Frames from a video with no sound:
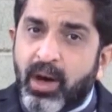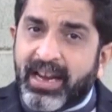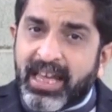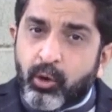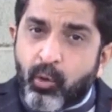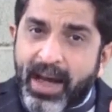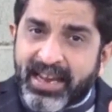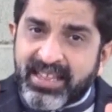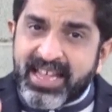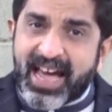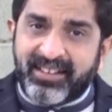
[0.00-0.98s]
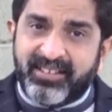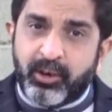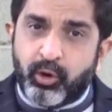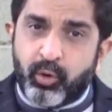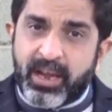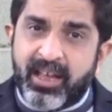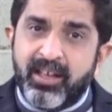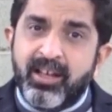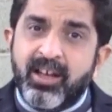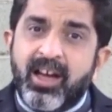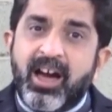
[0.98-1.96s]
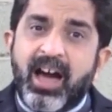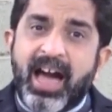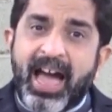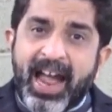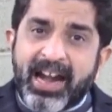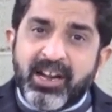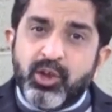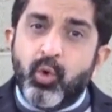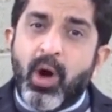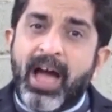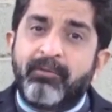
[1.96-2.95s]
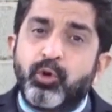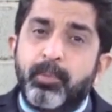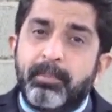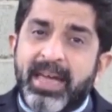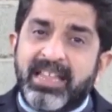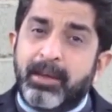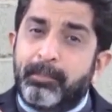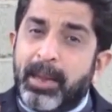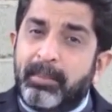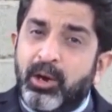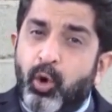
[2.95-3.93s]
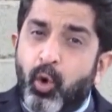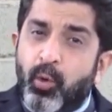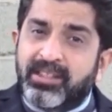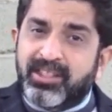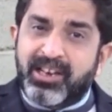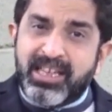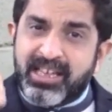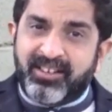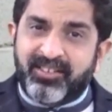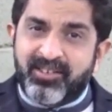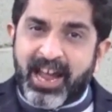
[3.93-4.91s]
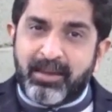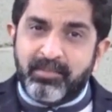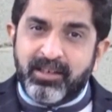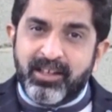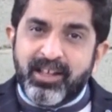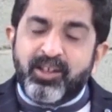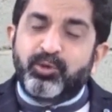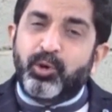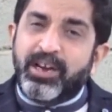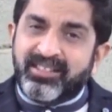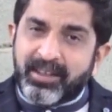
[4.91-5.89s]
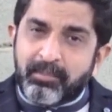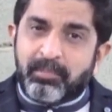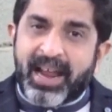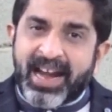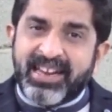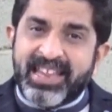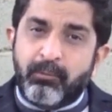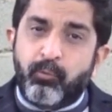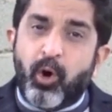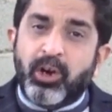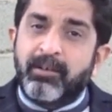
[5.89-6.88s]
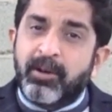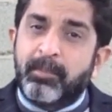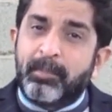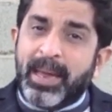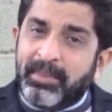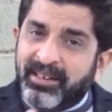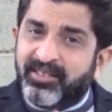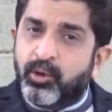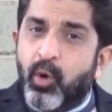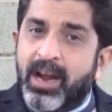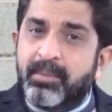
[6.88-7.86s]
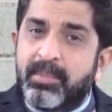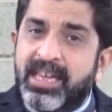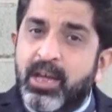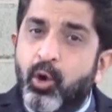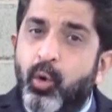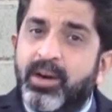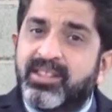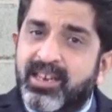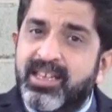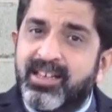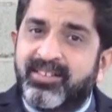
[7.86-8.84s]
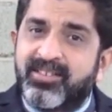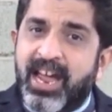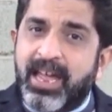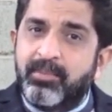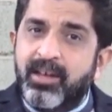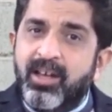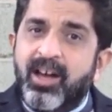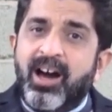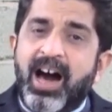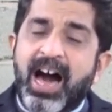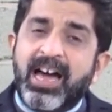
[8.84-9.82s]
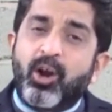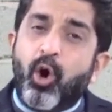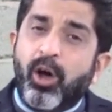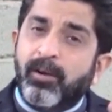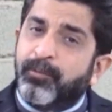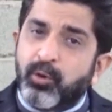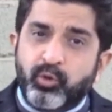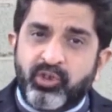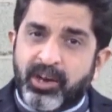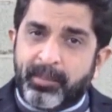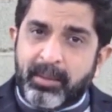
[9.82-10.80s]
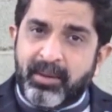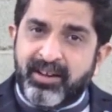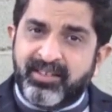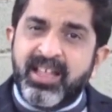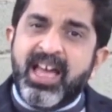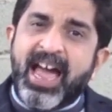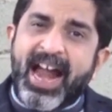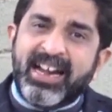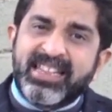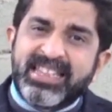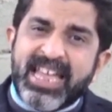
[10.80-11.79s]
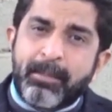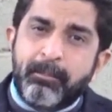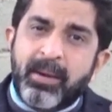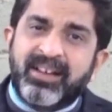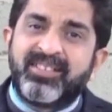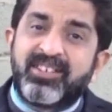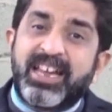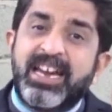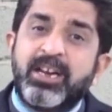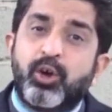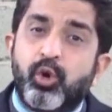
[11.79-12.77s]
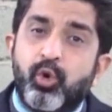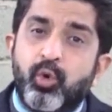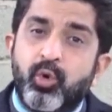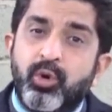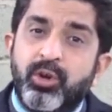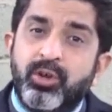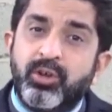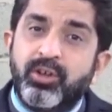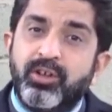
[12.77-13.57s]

you are acquiring the asset today and you have to make the payment over 3 years' time. So it is implied that whatever payments you are making over 3 years' time are all future payments, and they must include